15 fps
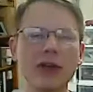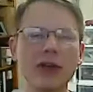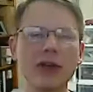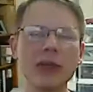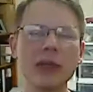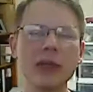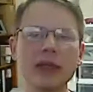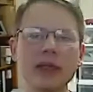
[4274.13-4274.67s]

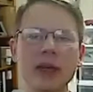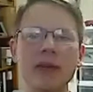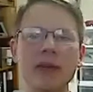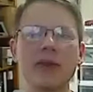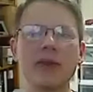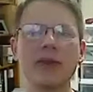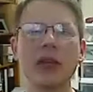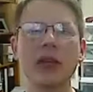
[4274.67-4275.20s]
be the same as
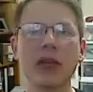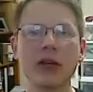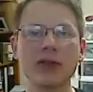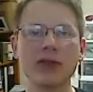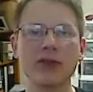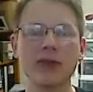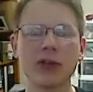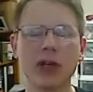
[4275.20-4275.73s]
everything else
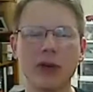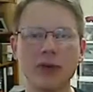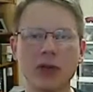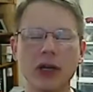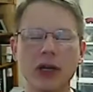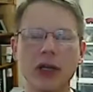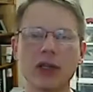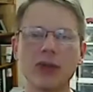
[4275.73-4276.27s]
for
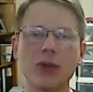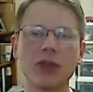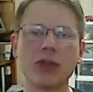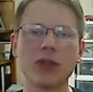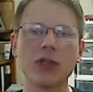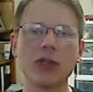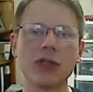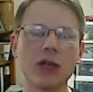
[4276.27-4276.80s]
Delptronics, which
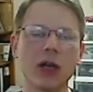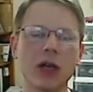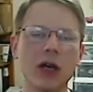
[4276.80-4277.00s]
is